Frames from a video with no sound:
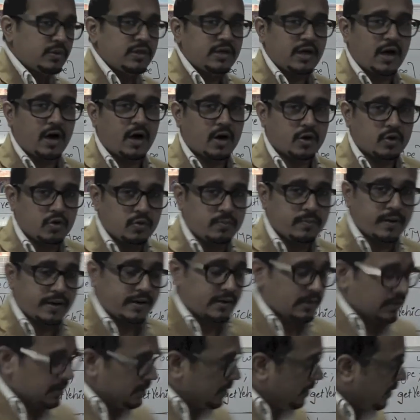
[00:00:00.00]
the argument,
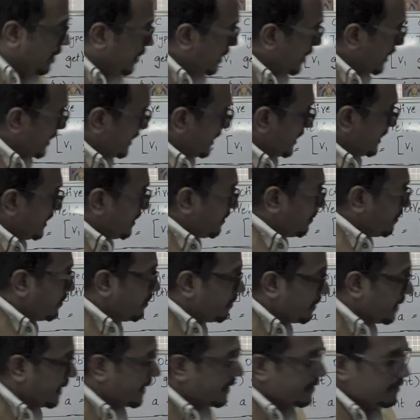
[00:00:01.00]
it
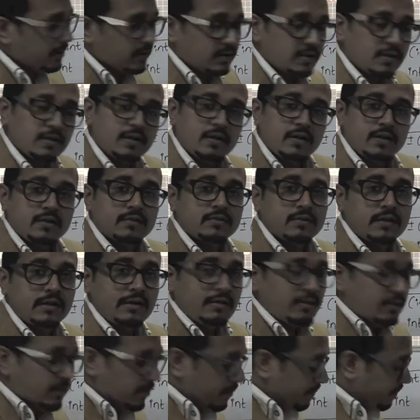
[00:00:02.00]
made
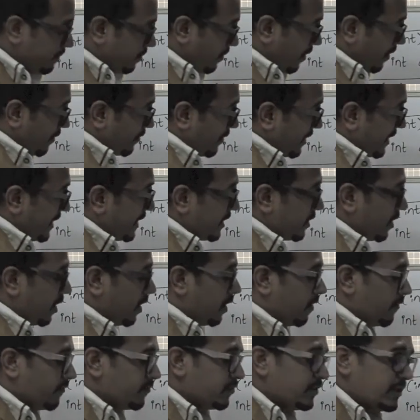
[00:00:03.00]
the reading
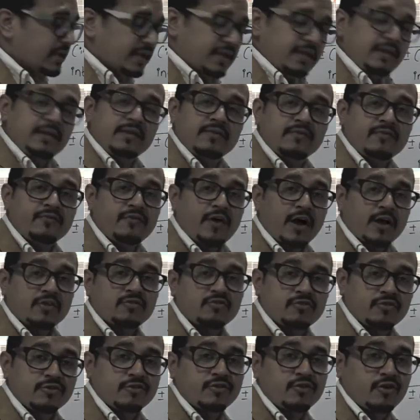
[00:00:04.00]
of the
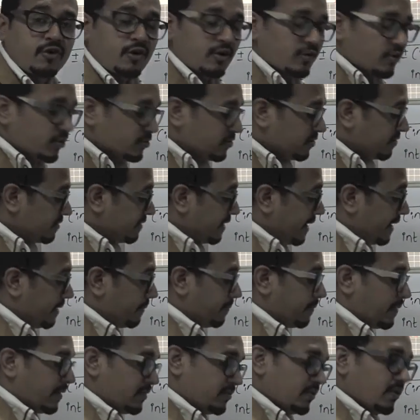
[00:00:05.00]
function call or the
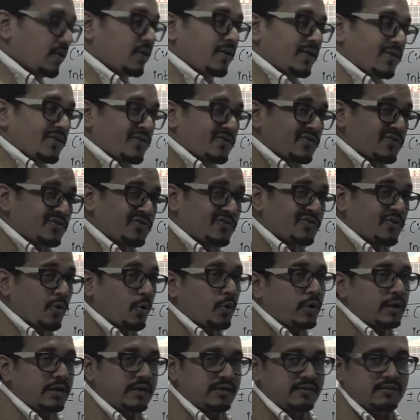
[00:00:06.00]
statement
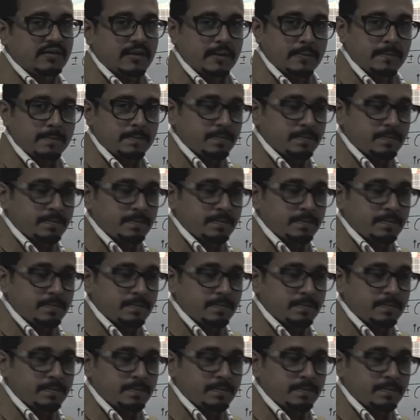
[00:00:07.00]
so easy.